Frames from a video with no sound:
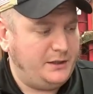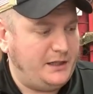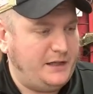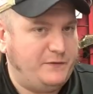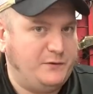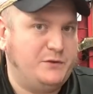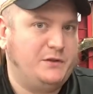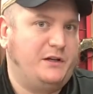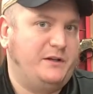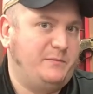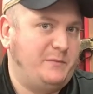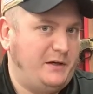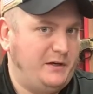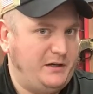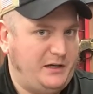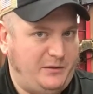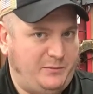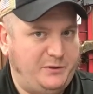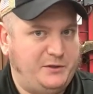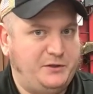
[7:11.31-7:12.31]
If you're talking about
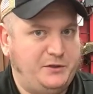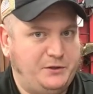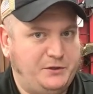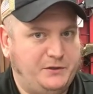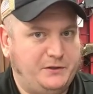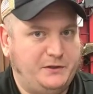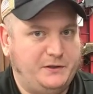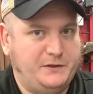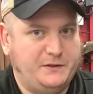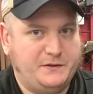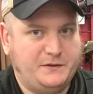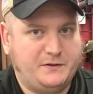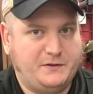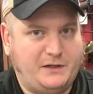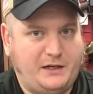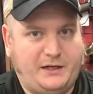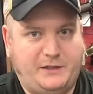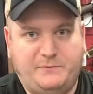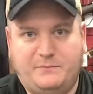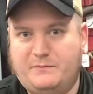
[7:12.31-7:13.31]
competition guns,
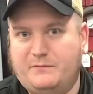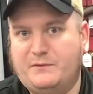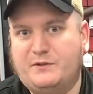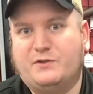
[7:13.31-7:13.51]
I